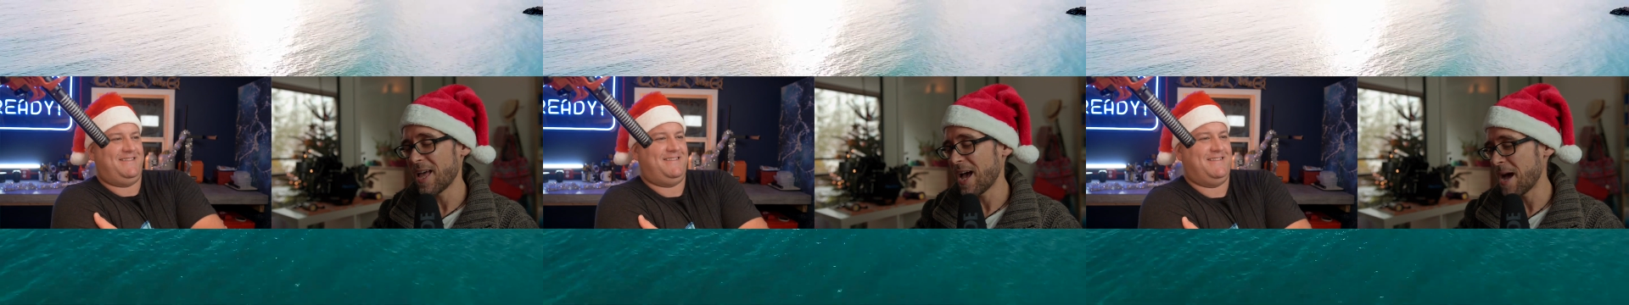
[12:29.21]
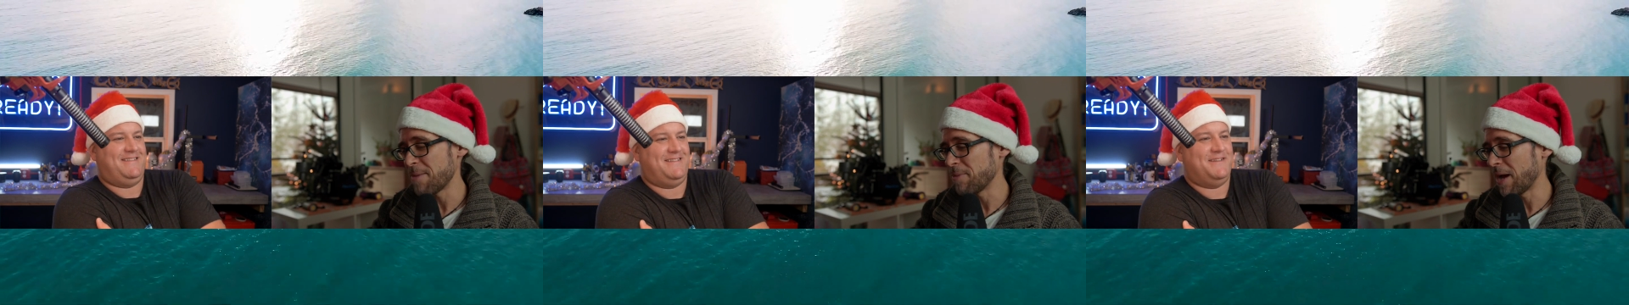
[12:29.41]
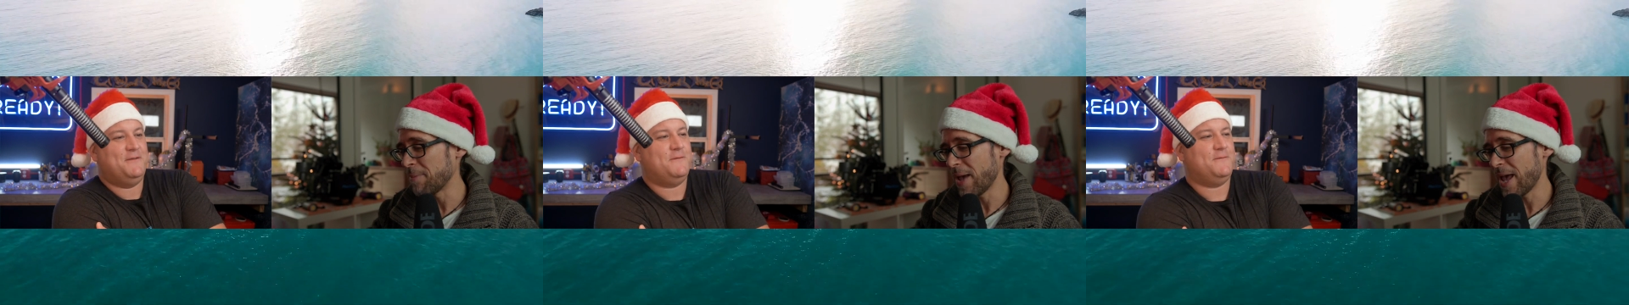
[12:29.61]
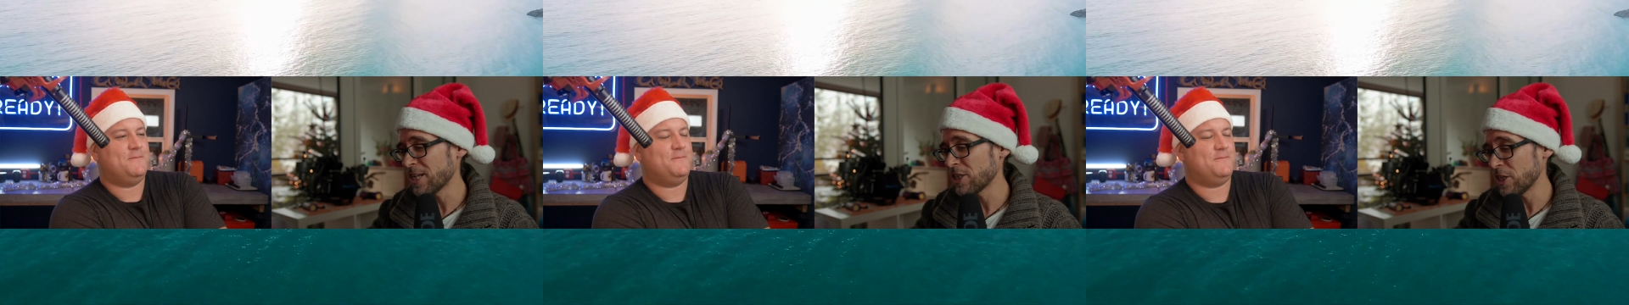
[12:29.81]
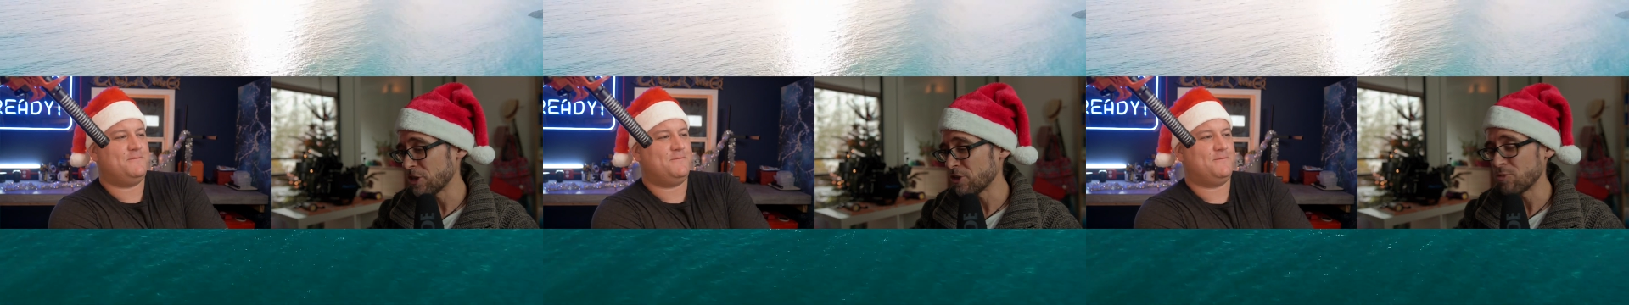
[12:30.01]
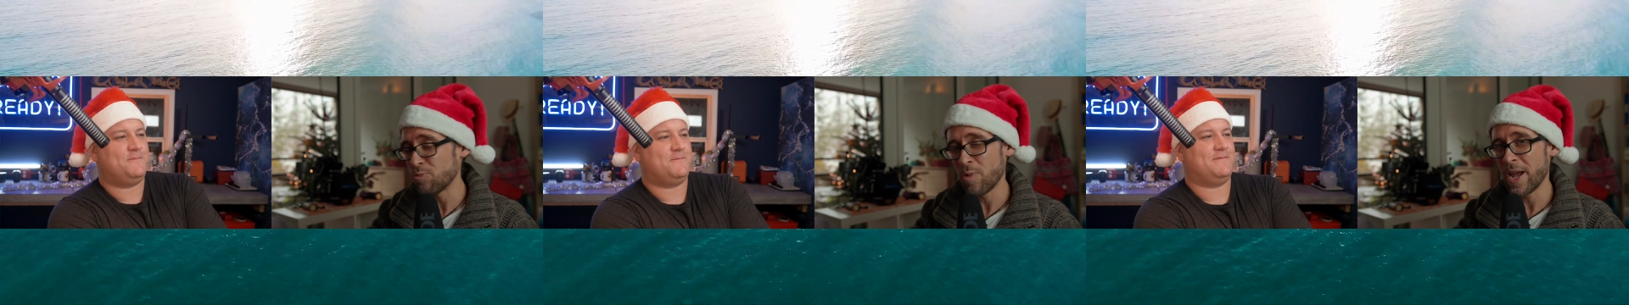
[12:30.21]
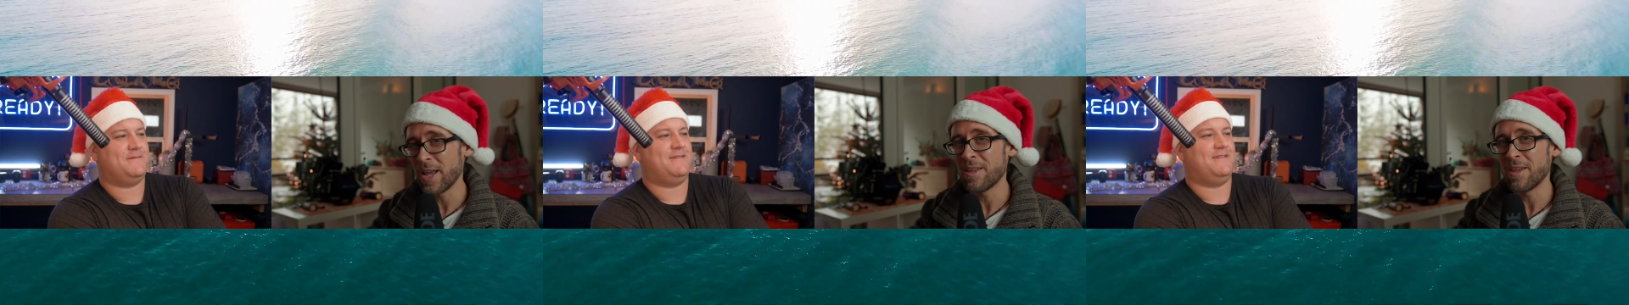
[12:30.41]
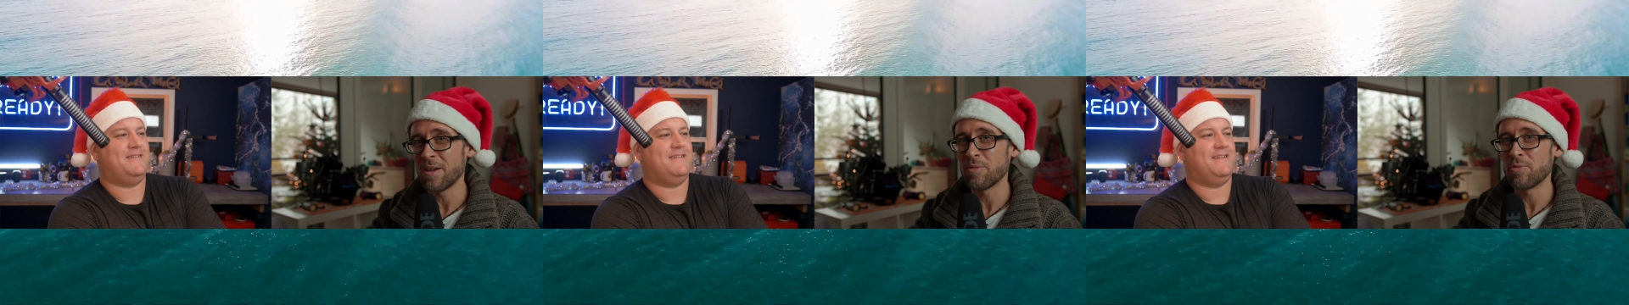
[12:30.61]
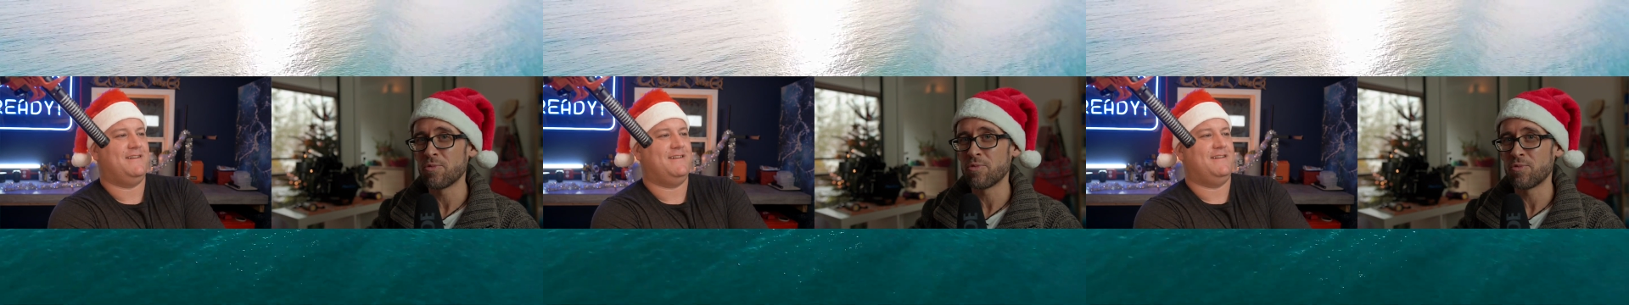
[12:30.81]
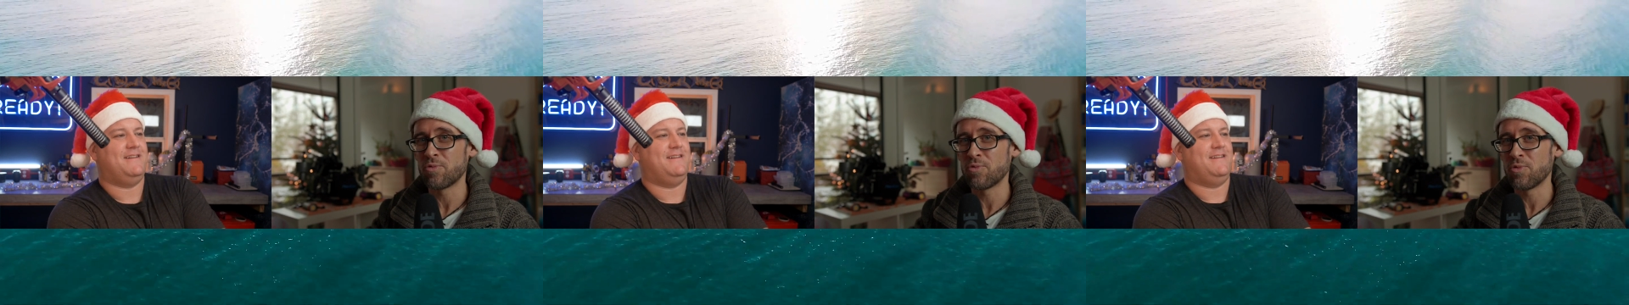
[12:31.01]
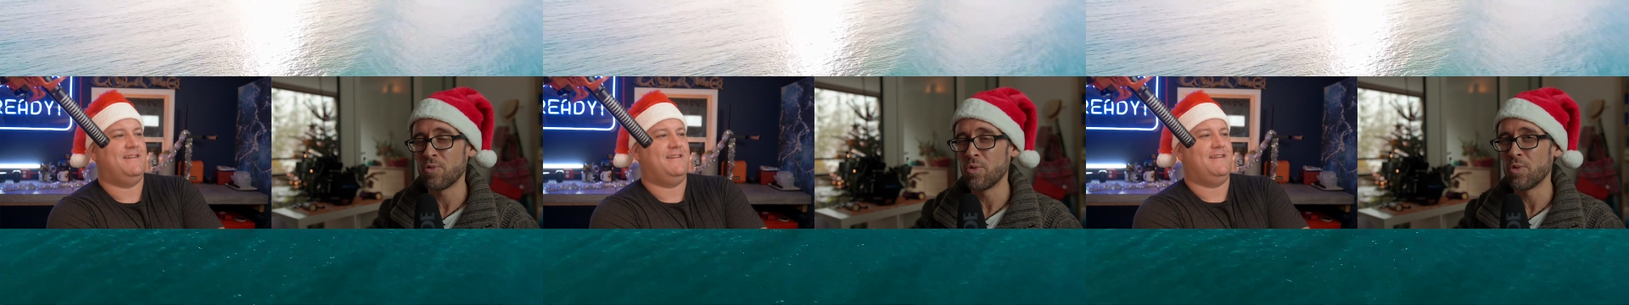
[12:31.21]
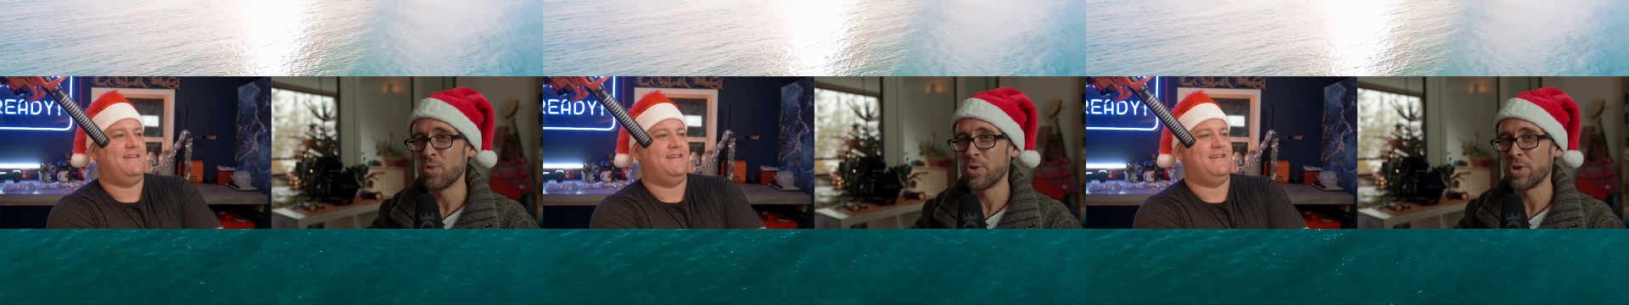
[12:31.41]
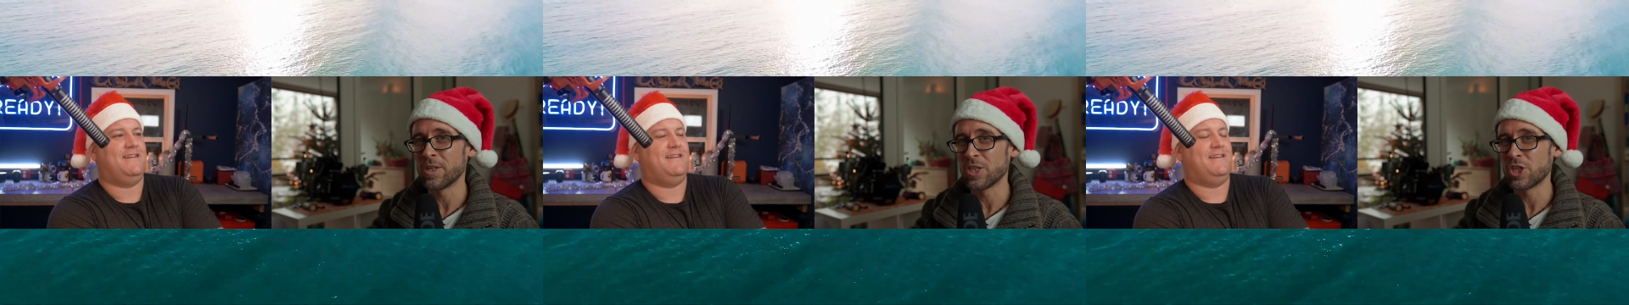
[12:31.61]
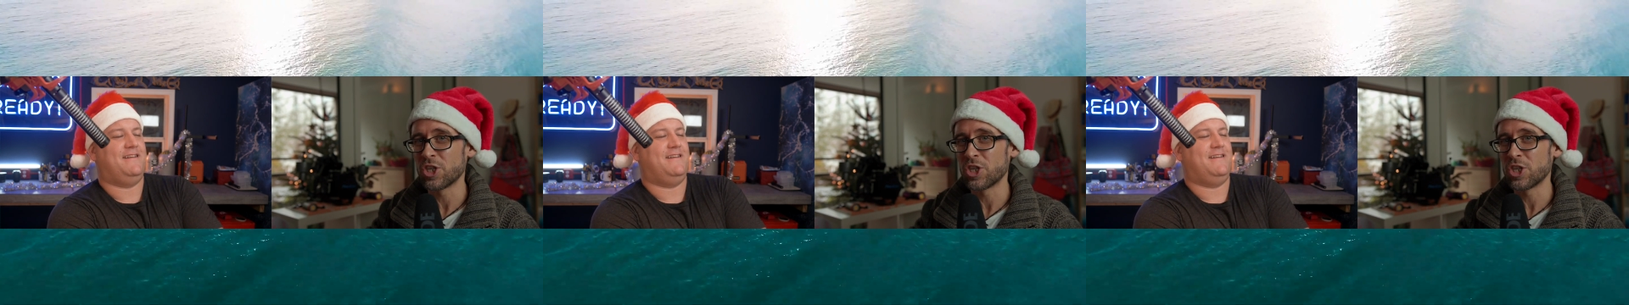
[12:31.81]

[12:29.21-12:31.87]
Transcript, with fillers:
Speaker 1: I'm, I'm actually just waiting for the